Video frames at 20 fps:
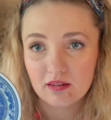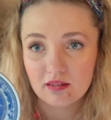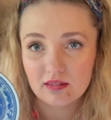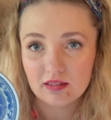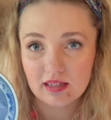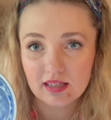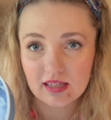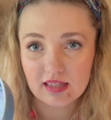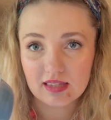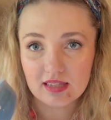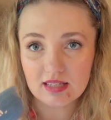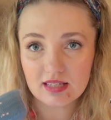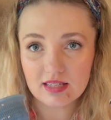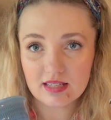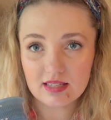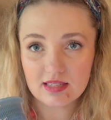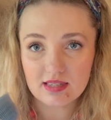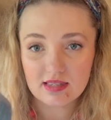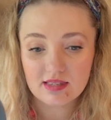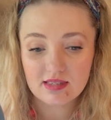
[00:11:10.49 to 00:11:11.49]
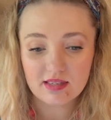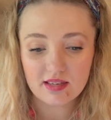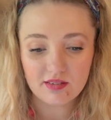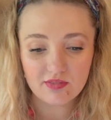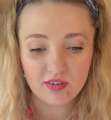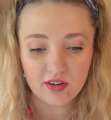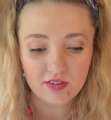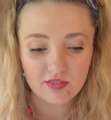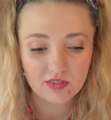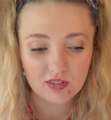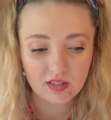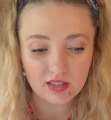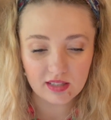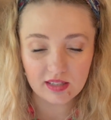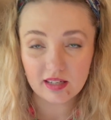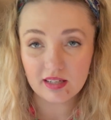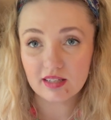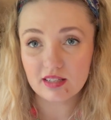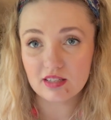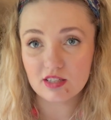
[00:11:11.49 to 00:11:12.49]
like this, if I feel like
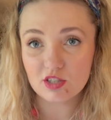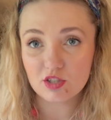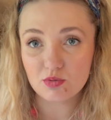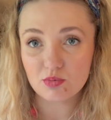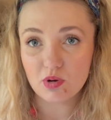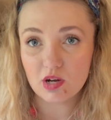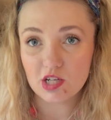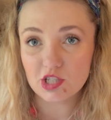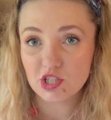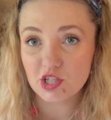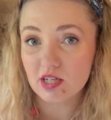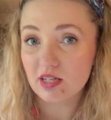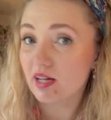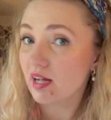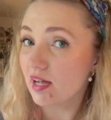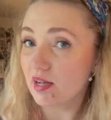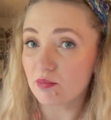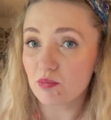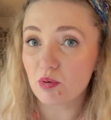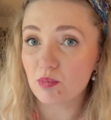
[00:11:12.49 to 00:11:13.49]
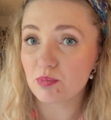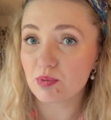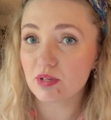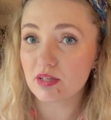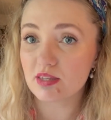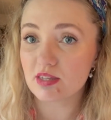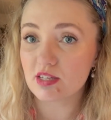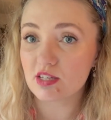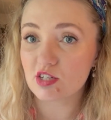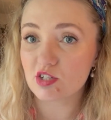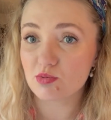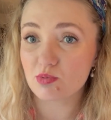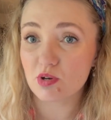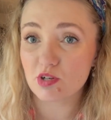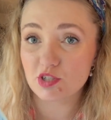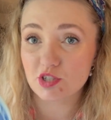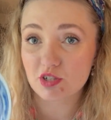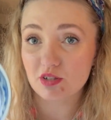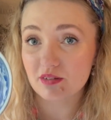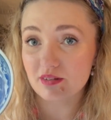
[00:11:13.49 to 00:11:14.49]
I can dishwash it, I will put in the
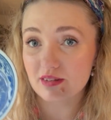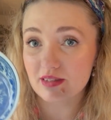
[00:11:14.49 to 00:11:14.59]
dishwasher.